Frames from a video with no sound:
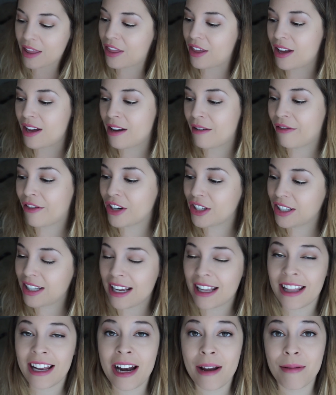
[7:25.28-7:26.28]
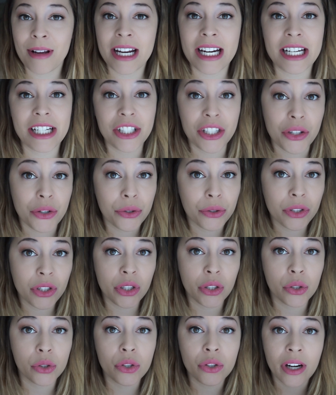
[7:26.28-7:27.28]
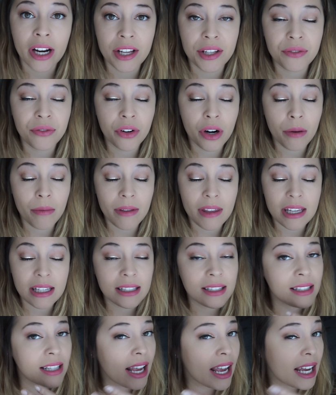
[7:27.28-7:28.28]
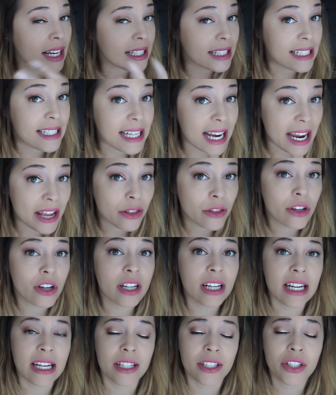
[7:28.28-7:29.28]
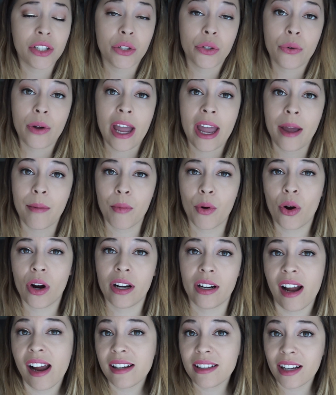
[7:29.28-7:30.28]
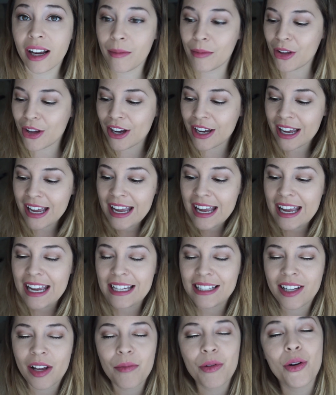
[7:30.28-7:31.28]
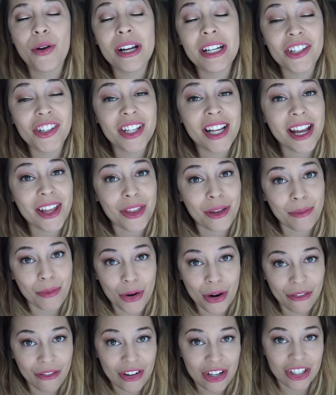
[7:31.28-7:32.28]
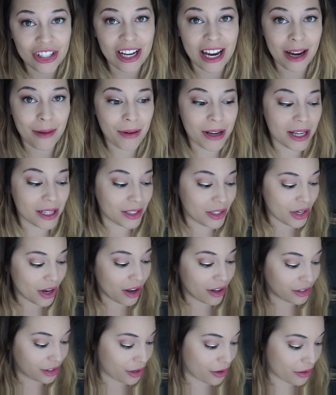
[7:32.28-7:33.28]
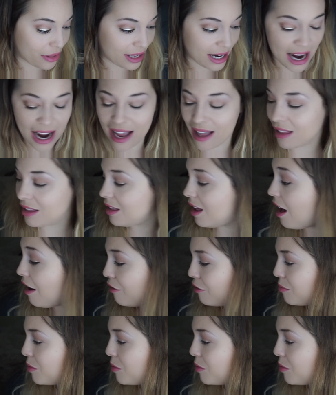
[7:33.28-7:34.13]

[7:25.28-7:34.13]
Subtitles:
The first thing that I'm going to do to transform this day look into a more nighttime look is I'm going to take the Morphe shade because y'all know that I love